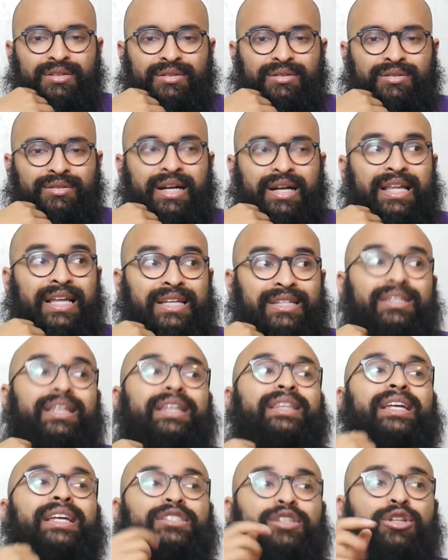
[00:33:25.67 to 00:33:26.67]
Right?
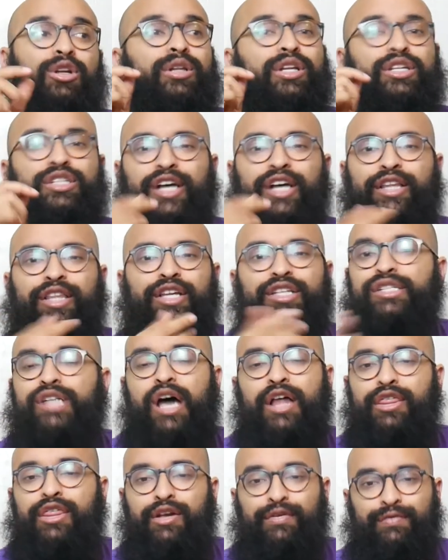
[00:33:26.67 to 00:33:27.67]
There's
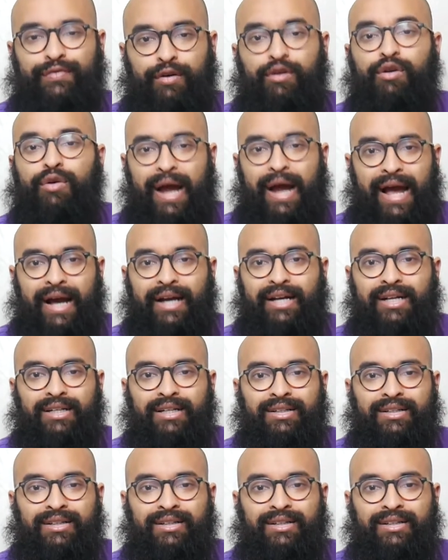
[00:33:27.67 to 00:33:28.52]
nothing for crack.